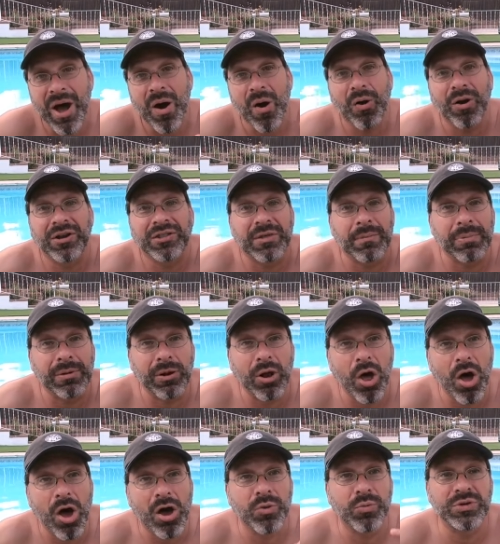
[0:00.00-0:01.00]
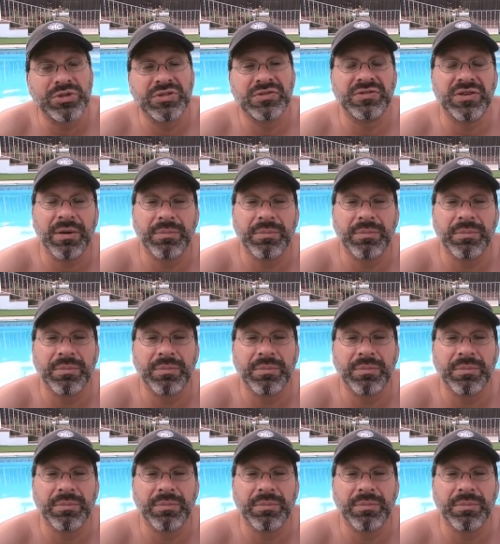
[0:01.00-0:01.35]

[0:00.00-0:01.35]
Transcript: or at the blog, which is